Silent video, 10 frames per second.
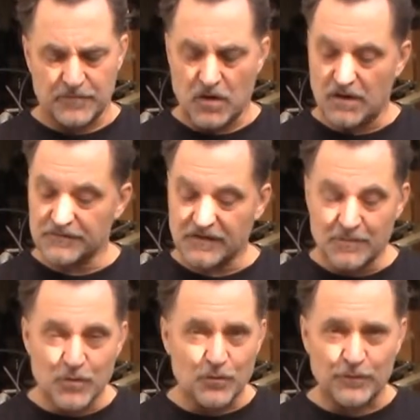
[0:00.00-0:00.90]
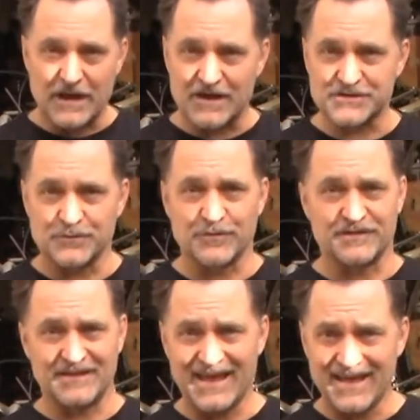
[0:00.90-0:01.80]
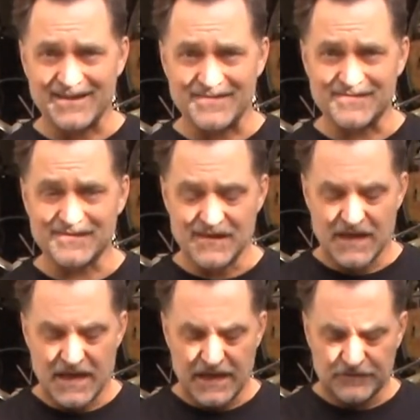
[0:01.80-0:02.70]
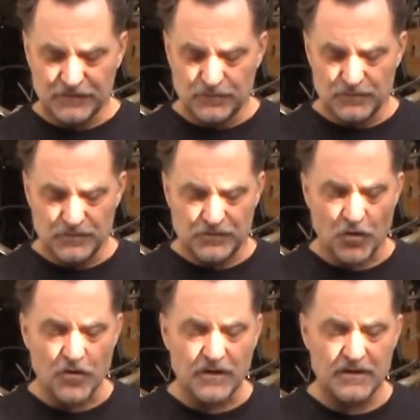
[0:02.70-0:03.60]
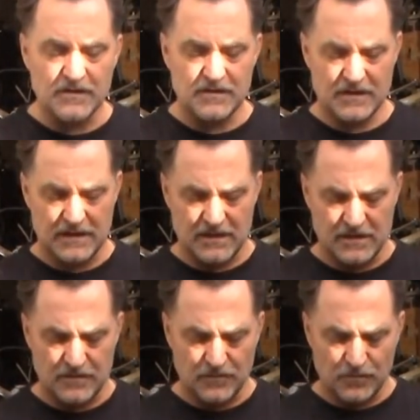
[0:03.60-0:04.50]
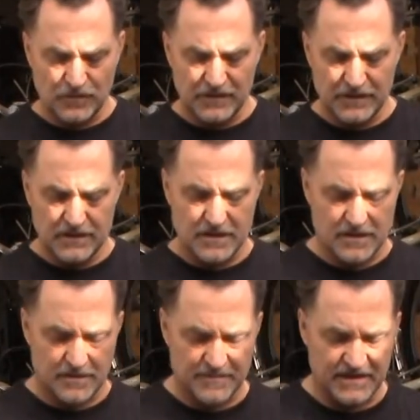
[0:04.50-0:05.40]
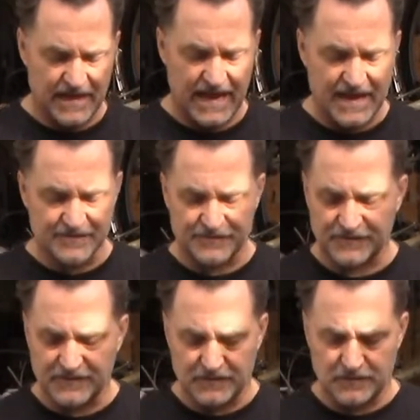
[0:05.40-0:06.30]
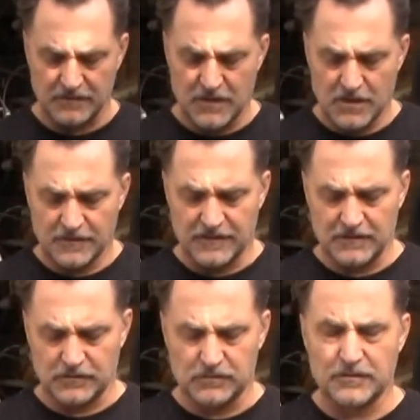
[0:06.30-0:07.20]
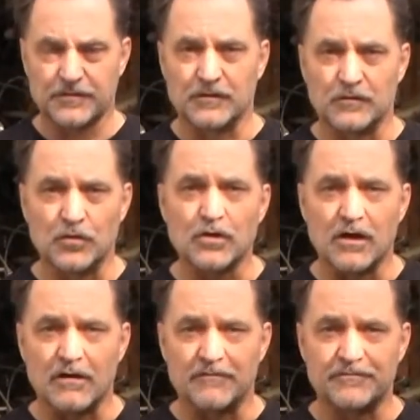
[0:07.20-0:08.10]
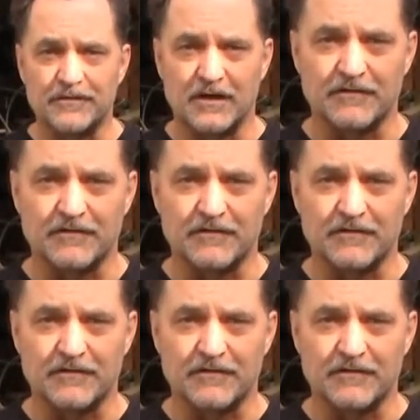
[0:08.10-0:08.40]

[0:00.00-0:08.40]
cause a chemical reaction with the tannins to darken and really enhance the look of